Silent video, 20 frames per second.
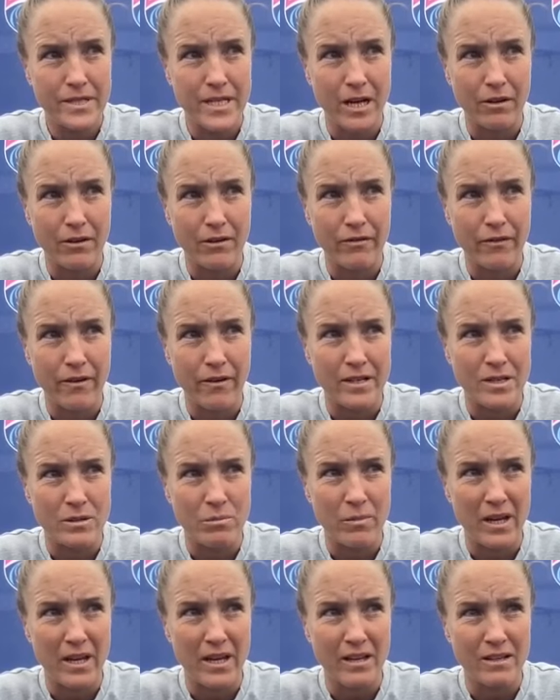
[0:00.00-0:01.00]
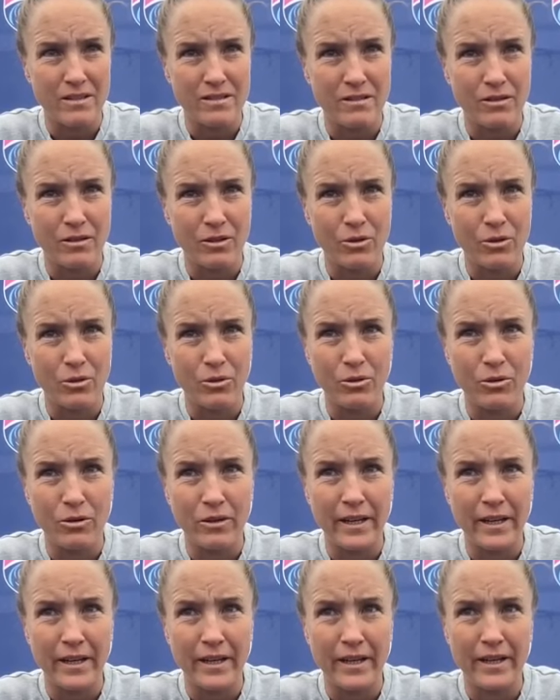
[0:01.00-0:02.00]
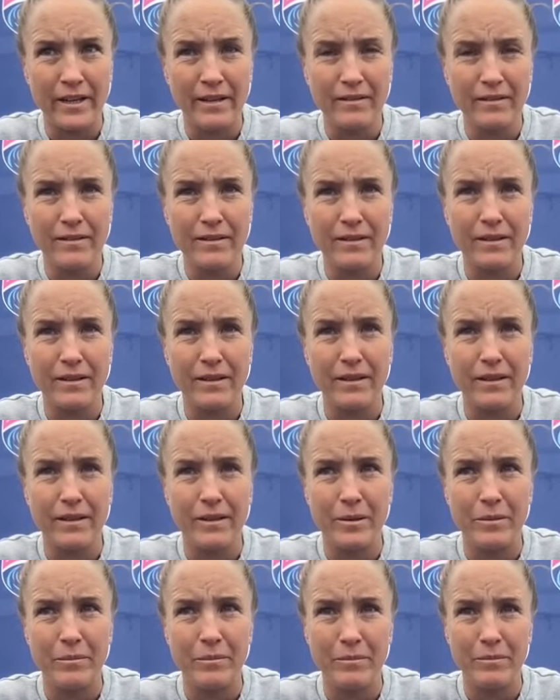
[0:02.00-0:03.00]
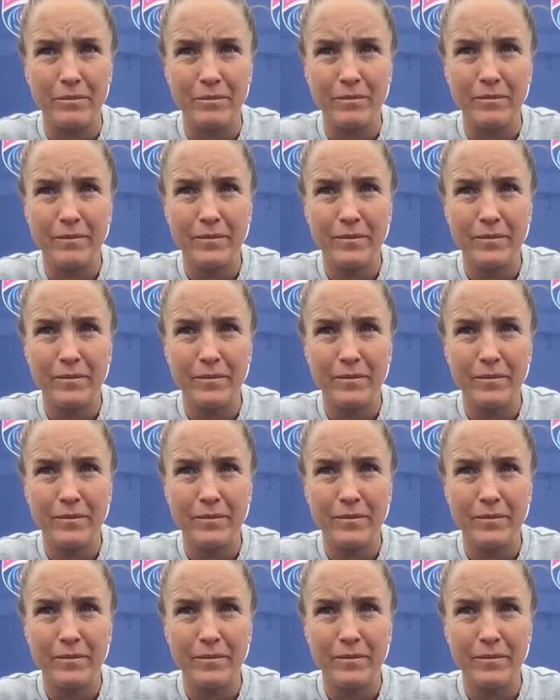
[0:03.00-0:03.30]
terrifies me to the core here. And